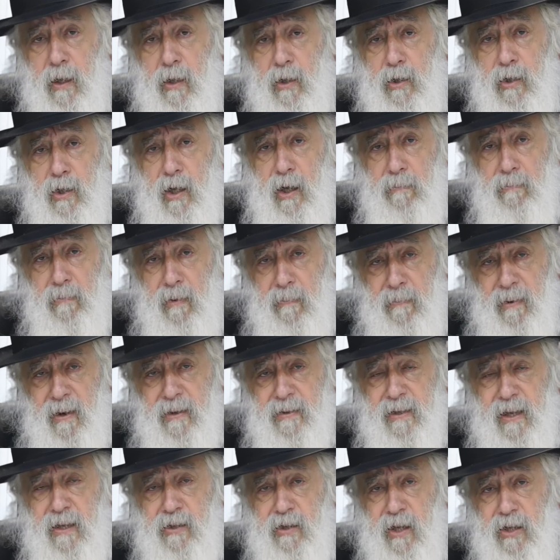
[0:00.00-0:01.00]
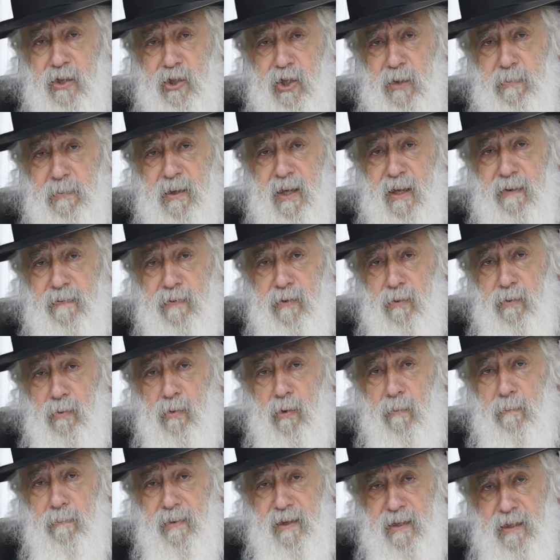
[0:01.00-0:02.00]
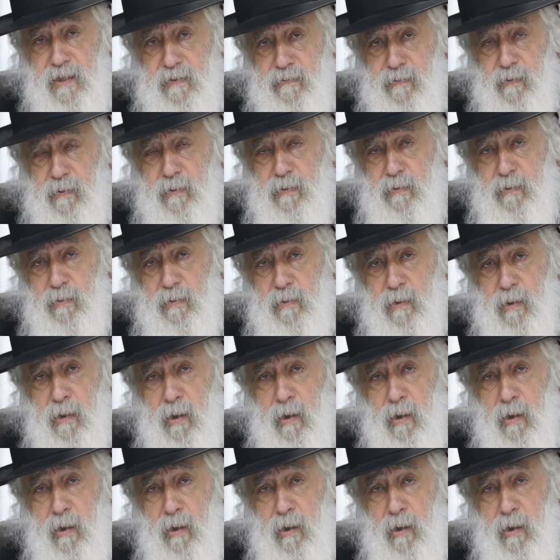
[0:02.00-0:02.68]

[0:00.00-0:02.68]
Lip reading: you remember that Hashem give you mitzvot,